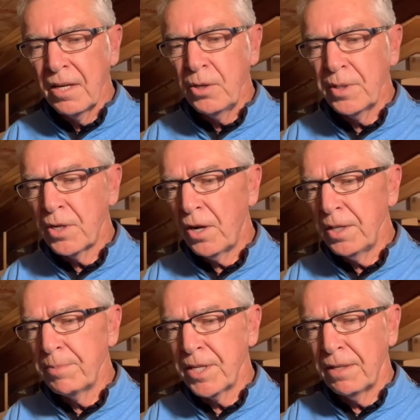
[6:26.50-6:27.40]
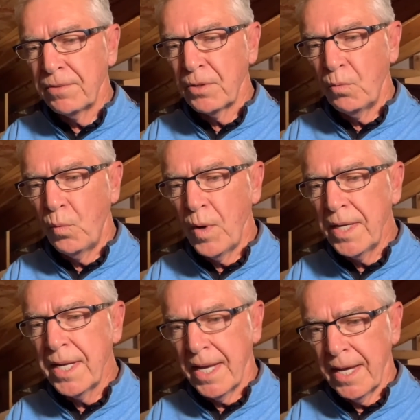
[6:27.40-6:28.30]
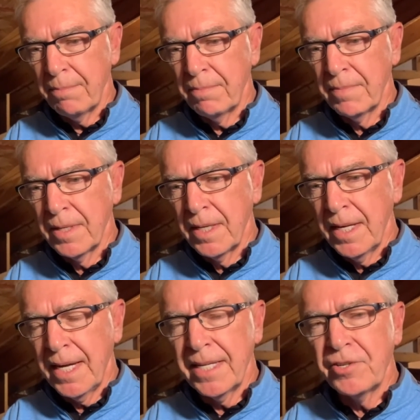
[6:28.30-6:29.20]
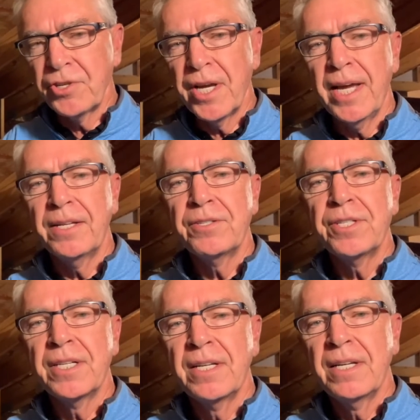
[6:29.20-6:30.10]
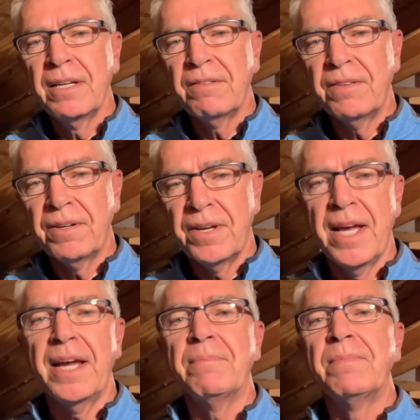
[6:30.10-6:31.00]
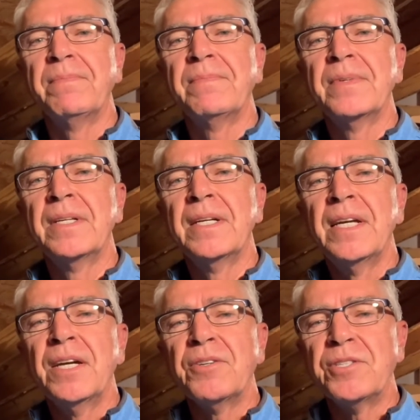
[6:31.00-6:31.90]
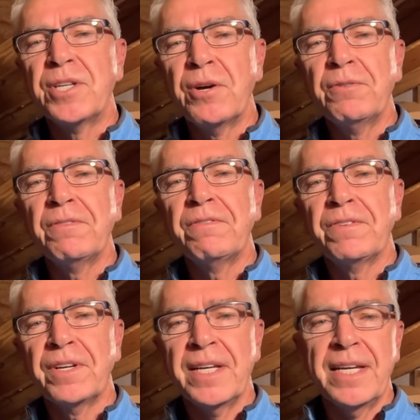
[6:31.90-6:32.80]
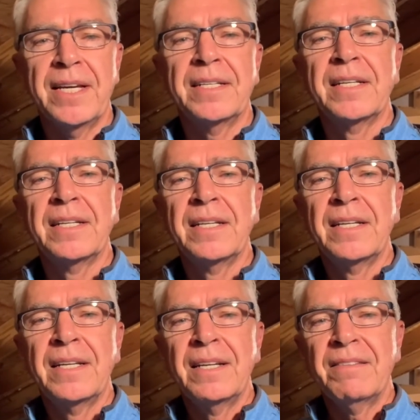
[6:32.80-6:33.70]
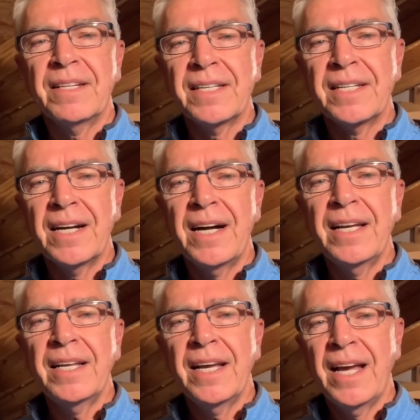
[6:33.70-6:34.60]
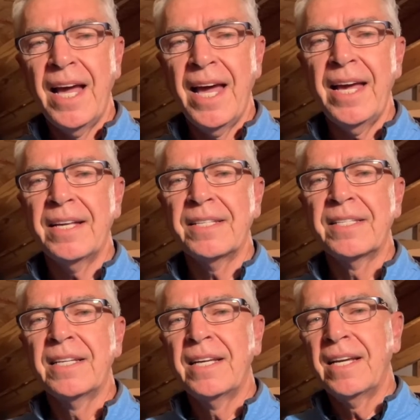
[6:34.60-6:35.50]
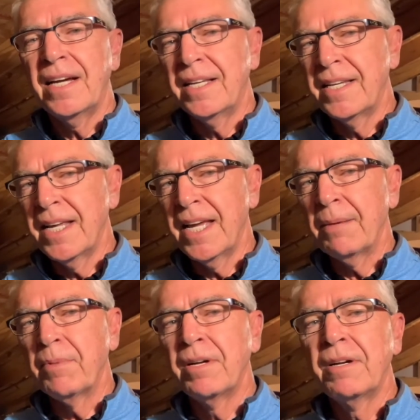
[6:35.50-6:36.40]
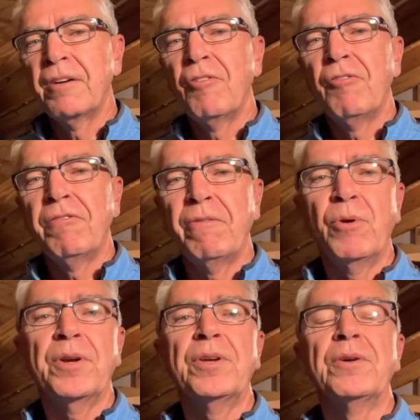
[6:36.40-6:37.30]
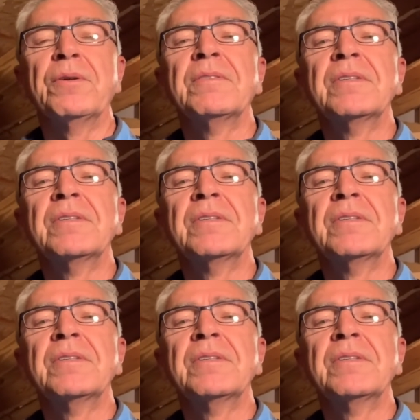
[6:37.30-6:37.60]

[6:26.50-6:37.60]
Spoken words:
who would call themselves one name, and he changed their name. Don't forget that God has a name for you.